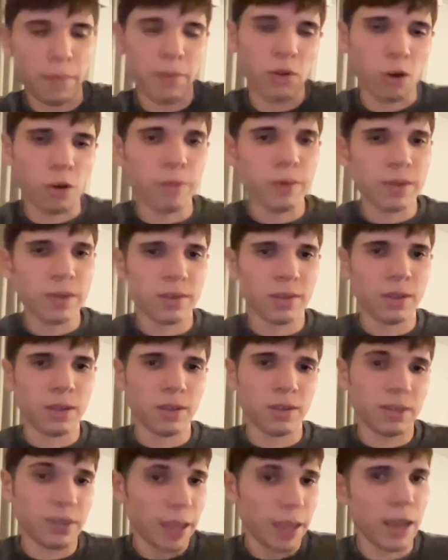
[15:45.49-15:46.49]
I mean,
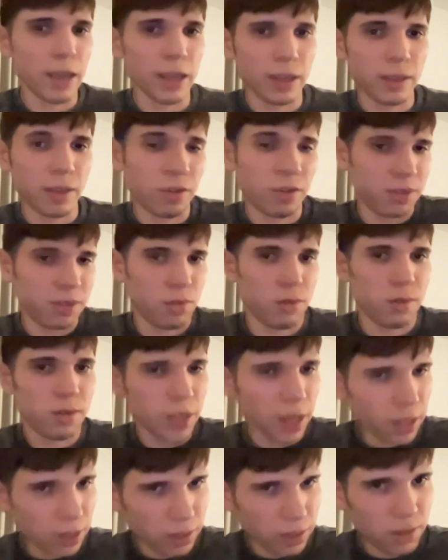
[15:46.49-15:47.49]
obviously today there is no
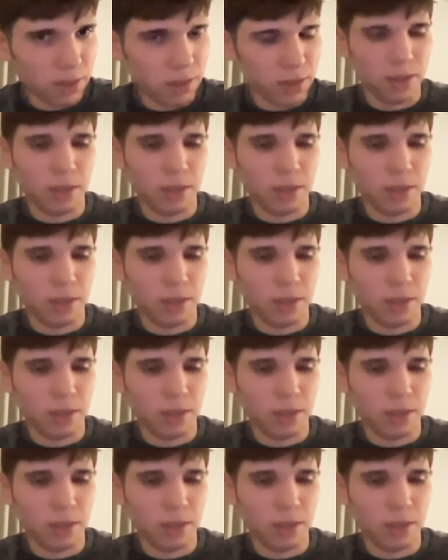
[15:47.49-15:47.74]
second.